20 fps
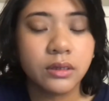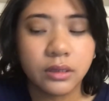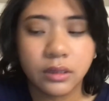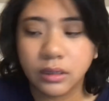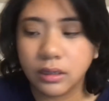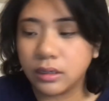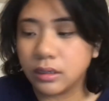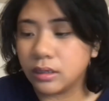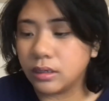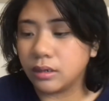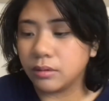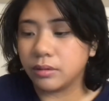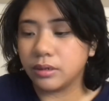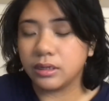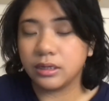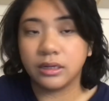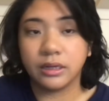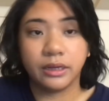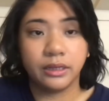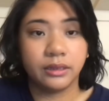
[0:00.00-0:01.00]
And I'm gonna
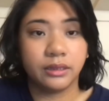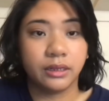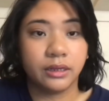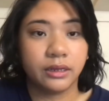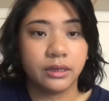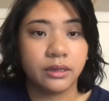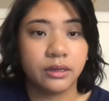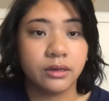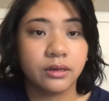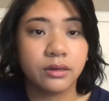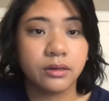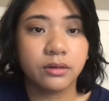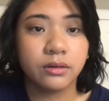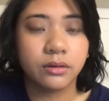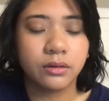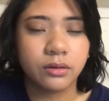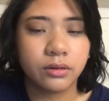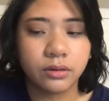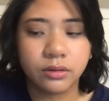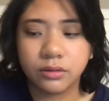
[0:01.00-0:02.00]
tight line
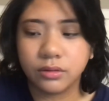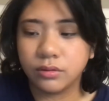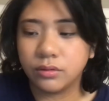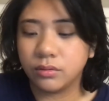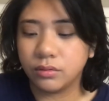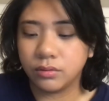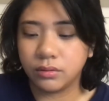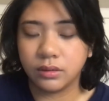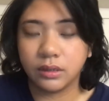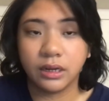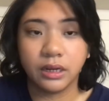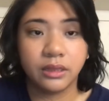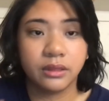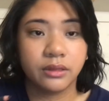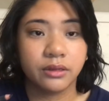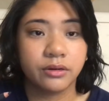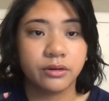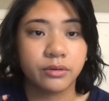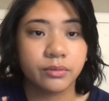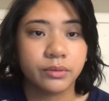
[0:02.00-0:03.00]
or do
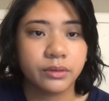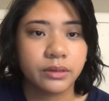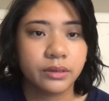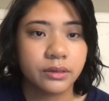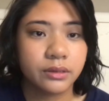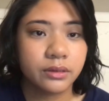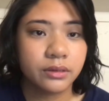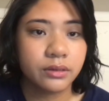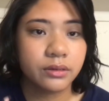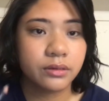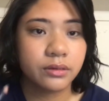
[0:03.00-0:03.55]
eyeliner with it.